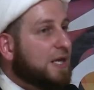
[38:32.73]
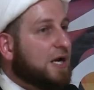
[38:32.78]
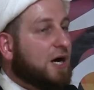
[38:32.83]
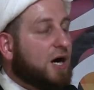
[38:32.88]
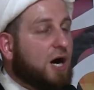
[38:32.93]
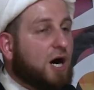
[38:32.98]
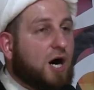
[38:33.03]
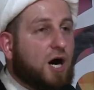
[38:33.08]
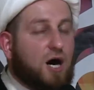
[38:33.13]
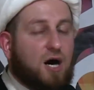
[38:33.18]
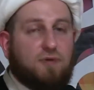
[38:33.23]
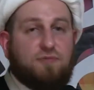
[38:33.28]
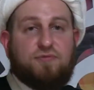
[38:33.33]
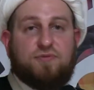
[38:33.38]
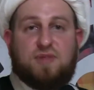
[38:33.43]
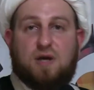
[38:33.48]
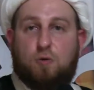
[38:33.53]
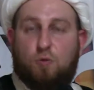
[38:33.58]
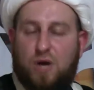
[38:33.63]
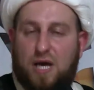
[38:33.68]
of
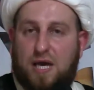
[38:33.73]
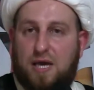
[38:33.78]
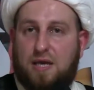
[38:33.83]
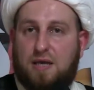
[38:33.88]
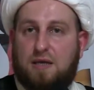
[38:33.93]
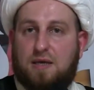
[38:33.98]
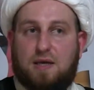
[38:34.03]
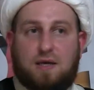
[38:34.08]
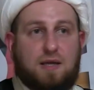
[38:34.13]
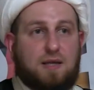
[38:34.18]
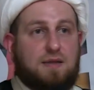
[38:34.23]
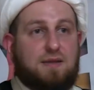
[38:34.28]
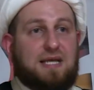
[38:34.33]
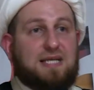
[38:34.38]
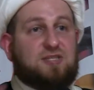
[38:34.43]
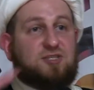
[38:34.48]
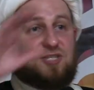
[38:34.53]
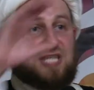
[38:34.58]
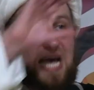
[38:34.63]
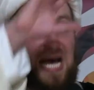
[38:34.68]
the way the
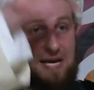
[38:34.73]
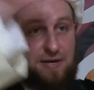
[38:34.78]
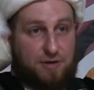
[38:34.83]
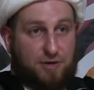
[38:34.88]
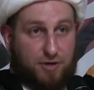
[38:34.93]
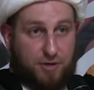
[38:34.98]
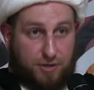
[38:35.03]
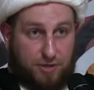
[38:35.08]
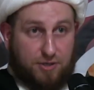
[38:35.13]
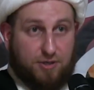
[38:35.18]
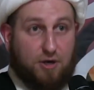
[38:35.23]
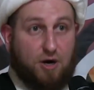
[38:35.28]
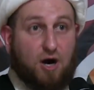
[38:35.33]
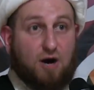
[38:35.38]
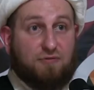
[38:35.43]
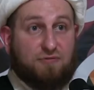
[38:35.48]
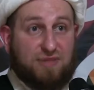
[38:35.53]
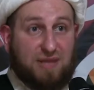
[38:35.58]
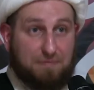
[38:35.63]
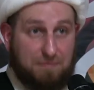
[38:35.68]
standard
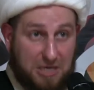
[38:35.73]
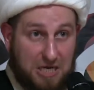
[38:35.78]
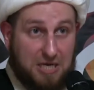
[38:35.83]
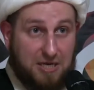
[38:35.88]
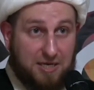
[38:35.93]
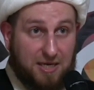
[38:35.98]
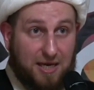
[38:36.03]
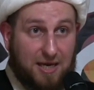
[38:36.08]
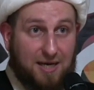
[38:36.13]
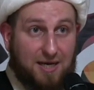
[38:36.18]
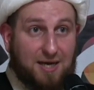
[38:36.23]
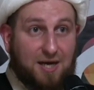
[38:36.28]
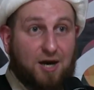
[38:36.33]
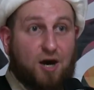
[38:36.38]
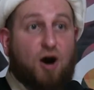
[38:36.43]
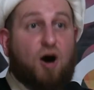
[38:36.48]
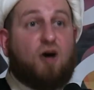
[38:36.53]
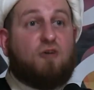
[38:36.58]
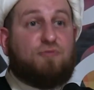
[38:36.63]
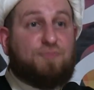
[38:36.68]
of the media
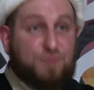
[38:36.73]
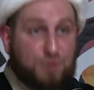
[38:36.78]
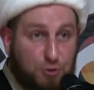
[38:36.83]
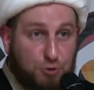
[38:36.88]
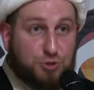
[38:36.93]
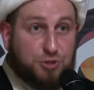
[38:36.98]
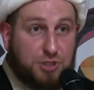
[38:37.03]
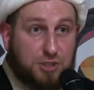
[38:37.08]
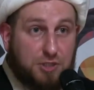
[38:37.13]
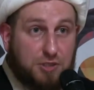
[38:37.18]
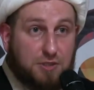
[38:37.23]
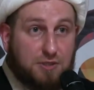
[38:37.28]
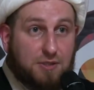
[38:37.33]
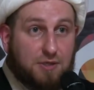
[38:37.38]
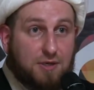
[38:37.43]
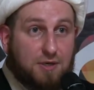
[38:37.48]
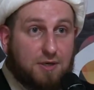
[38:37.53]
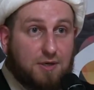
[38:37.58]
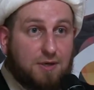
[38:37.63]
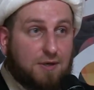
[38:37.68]
of beauty,
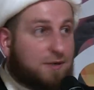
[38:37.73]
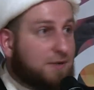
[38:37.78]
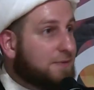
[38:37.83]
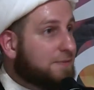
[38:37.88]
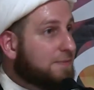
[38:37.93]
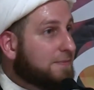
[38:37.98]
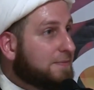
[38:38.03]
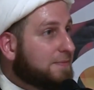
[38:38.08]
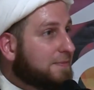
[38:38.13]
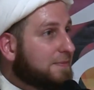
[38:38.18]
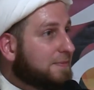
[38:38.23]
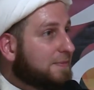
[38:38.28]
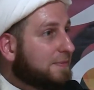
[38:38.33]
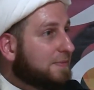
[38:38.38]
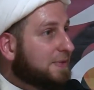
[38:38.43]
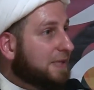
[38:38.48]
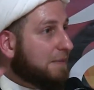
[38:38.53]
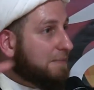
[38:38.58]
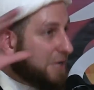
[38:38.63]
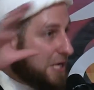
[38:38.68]

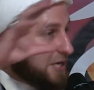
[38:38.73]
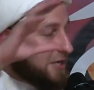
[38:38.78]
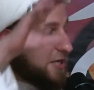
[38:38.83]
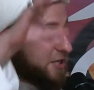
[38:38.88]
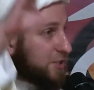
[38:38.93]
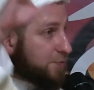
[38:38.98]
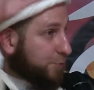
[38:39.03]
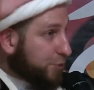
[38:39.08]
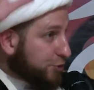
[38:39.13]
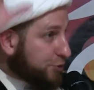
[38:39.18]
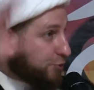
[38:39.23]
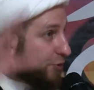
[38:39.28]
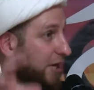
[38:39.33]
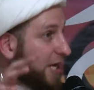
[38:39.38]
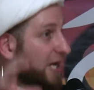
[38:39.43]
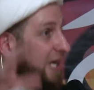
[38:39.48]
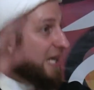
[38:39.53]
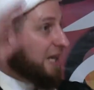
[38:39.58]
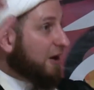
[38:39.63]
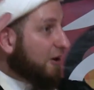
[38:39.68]
the media's
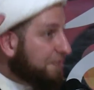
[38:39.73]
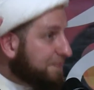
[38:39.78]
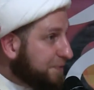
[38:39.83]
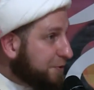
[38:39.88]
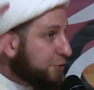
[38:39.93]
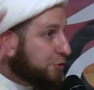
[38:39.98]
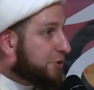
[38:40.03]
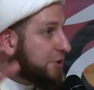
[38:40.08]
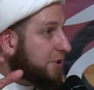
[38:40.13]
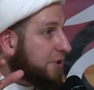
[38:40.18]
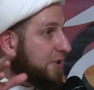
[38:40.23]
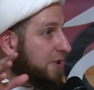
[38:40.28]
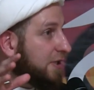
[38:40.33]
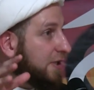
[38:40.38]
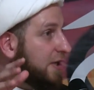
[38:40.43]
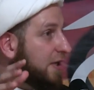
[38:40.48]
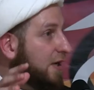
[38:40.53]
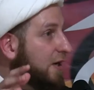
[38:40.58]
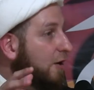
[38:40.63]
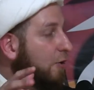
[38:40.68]
portrayal of beauty.
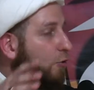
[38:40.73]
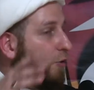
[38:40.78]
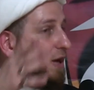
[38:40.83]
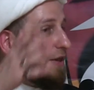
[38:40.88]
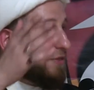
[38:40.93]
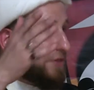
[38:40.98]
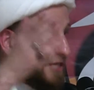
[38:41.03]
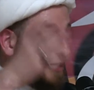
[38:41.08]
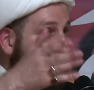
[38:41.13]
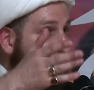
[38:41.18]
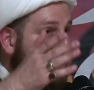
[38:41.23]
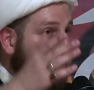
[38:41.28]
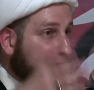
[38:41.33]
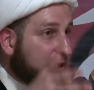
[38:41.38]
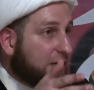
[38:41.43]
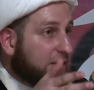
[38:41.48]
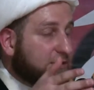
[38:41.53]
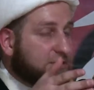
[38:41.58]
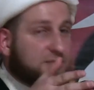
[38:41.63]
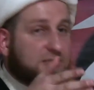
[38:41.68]
When these
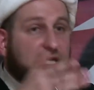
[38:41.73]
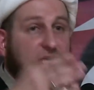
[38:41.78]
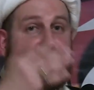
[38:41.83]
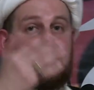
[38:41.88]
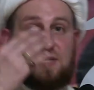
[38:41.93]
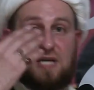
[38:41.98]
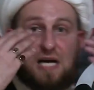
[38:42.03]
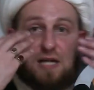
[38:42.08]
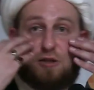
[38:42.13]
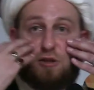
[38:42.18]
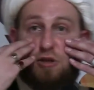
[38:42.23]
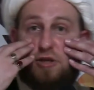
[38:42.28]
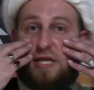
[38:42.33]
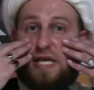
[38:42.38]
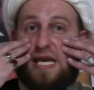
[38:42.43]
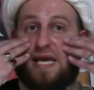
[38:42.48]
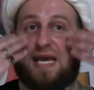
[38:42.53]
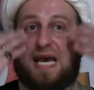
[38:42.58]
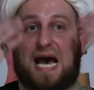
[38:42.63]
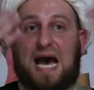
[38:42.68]
girls start
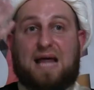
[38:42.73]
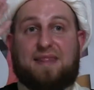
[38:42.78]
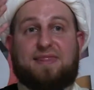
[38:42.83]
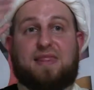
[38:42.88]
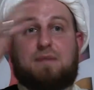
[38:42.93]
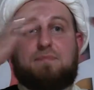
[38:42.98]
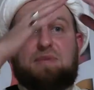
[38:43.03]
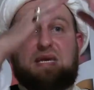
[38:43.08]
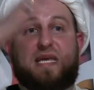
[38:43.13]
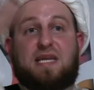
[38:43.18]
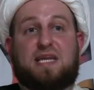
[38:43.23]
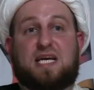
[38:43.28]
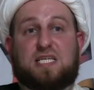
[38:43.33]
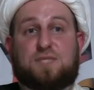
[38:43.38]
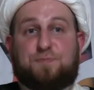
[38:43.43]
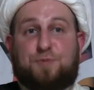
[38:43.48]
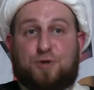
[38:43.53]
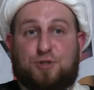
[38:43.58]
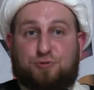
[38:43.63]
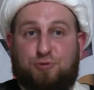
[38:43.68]
looking at the media's
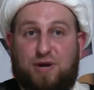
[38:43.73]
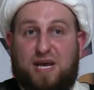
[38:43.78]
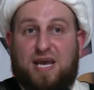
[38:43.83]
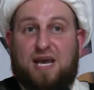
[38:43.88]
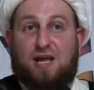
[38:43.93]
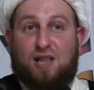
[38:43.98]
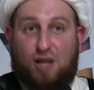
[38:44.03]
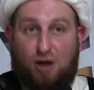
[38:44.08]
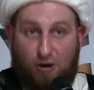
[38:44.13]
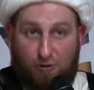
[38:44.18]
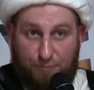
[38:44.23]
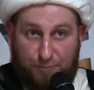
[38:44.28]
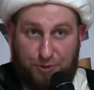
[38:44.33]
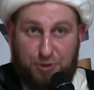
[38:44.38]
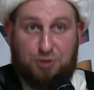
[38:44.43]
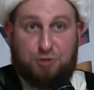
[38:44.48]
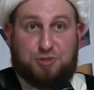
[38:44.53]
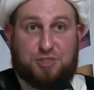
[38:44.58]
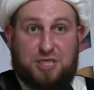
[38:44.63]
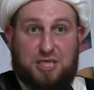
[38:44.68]
portrayal of
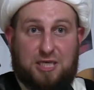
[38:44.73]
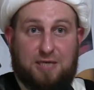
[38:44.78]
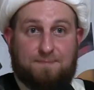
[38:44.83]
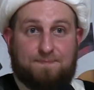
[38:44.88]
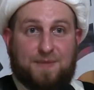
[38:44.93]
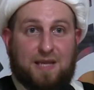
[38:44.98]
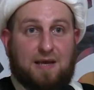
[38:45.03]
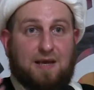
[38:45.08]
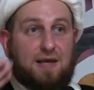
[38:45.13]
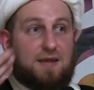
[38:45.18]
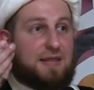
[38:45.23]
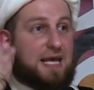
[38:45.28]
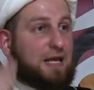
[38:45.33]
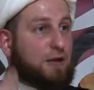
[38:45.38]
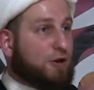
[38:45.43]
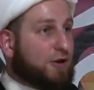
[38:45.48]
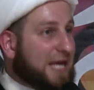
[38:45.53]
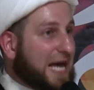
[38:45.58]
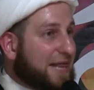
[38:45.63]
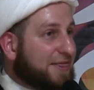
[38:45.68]
beauty, they
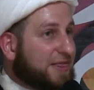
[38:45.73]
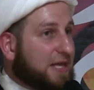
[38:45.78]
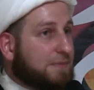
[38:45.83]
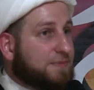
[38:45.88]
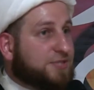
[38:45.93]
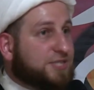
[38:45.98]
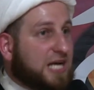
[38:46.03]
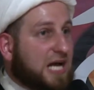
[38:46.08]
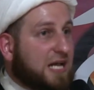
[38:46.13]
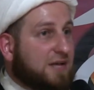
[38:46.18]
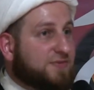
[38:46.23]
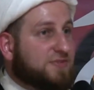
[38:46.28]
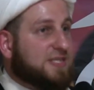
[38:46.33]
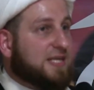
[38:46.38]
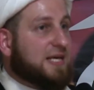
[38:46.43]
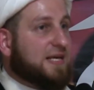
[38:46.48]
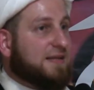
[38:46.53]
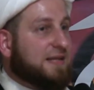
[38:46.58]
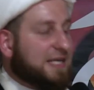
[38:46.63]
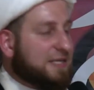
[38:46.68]
look at themselves,
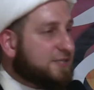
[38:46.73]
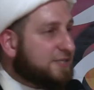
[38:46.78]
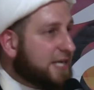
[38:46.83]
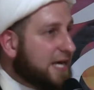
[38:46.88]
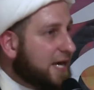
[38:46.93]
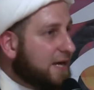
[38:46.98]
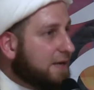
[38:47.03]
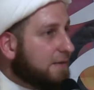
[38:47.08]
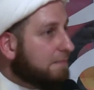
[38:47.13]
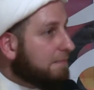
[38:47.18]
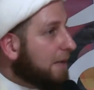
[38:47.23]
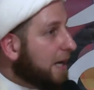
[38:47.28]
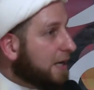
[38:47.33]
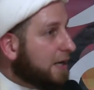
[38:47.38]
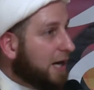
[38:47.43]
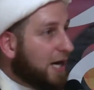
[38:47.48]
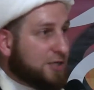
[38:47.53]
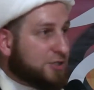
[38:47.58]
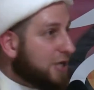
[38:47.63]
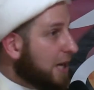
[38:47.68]
they say, my
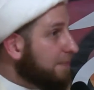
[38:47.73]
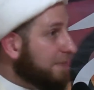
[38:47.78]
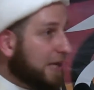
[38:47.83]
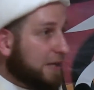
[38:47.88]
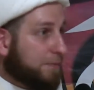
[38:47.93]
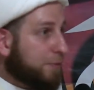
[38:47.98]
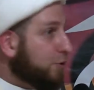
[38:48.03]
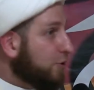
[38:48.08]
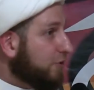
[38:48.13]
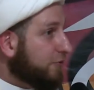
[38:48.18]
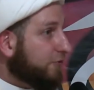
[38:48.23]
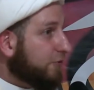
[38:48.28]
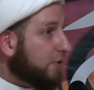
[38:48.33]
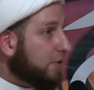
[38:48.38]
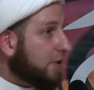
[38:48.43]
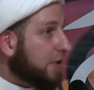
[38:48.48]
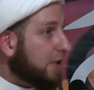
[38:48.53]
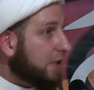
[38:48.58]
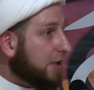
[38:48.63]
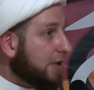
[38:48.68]
gosh, I'm not
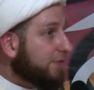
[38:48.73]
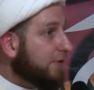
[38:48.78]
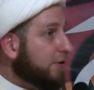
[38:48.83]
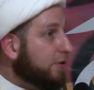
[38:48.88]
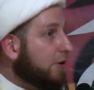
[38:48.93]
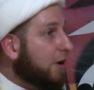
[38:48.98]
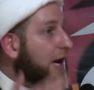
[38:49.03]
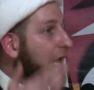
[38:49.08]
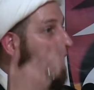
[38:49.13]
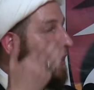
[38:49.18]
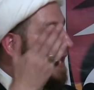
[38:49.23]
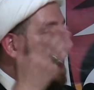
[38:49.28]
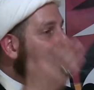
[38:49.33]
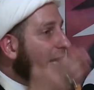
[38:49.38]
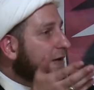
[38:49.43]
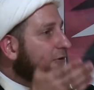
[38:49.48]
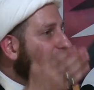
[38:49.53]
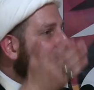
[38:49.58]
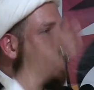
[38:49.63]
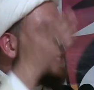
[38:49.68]
beautiful, even though Allah
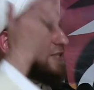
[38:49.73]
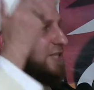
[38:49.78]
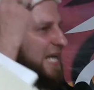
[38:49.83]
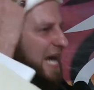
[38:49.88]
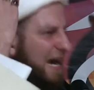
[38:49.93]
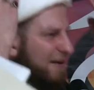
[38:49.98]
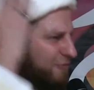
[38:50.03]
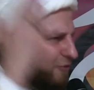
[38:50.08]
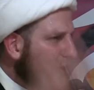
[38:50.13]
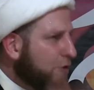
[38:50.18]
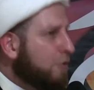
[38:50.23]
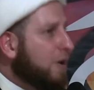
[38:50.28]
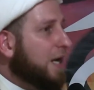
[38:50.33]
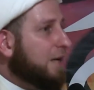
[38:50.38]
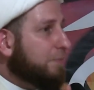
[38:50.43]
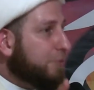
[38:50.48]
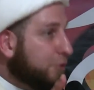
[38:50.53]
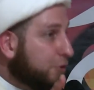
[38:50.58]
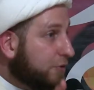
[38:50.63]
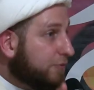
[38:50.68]
creates everyone
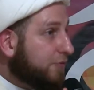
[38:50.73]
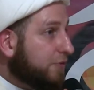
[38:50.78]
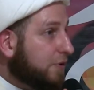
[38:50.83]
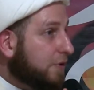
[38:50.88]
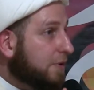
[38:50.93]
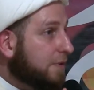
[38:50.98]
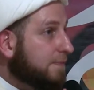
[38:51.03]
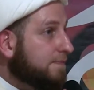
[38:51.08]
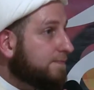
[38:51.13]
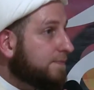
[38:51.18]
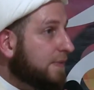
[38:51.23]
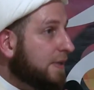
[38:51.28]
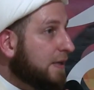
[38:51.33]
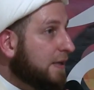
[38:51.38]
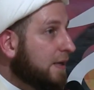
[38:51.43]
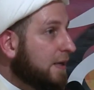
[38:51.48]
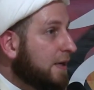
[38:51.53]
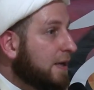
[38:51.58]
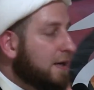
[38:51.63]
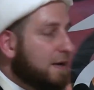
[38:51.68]
beautiful.
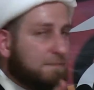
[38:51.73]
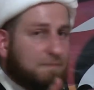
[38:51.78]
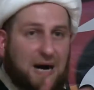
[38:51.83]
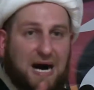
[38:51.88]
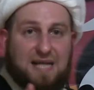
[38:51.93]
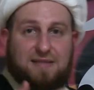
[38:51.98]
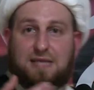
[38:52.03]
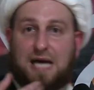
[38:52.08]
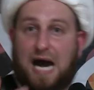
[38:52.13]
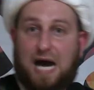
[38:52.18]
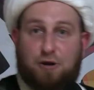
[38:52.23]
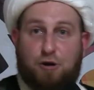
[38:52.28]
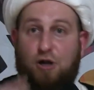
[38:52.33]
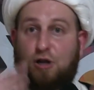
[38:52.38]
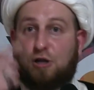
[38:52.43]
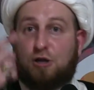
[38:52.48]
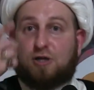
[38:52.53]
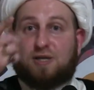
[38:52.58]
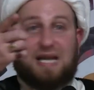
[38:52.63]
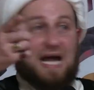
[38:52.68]
But I don't
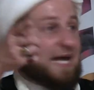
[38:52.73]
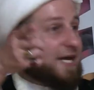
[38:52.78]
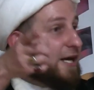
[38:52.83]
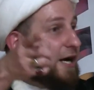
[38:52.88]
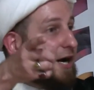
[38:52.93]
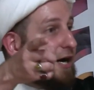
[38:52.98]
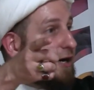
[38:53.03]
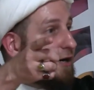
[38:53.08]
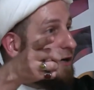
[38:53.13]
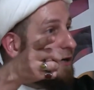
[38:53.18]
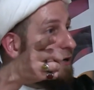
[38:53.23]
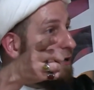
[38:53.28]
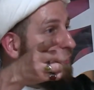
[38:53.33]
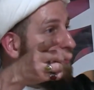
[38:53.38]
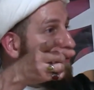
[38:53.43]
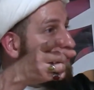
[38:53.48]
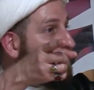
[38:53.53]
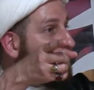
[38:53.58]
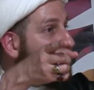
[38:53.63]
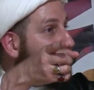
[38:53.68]
look like her,
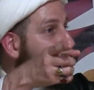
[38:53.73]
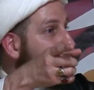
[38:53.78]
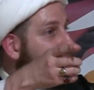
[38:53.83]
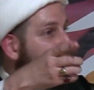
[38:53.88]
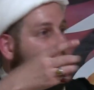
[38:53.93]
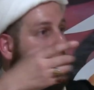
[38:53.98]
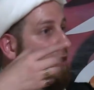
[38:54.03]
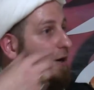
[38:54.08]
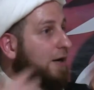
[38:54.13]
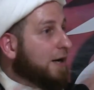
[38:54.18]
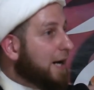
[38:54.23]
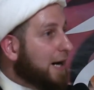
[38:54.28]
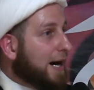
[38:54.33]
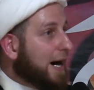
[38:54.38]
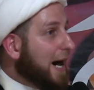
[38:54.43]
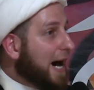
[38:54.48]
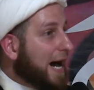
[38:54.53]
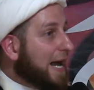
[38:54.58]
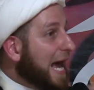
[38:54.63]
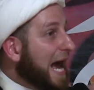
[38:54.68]
so
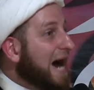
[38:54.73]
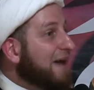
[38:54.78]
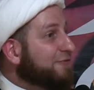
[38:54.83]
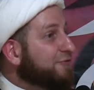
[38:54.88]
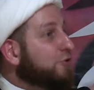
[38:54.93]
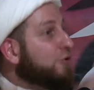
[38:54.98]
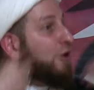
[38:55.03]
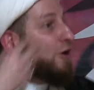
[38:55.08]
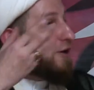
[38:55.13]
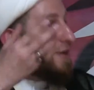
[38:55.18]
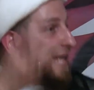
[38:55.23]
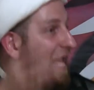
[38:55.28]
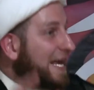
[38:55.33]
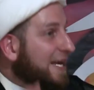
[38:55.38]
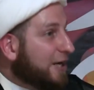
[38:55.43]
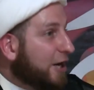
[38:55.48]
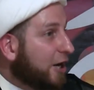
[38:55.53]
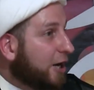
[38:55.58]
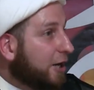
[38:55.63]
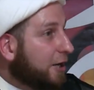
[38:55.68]
I have to look like
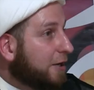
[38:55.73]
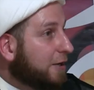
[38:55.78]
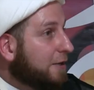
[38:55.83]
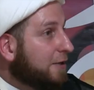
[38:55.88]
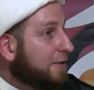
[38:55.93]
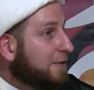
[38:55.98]
her.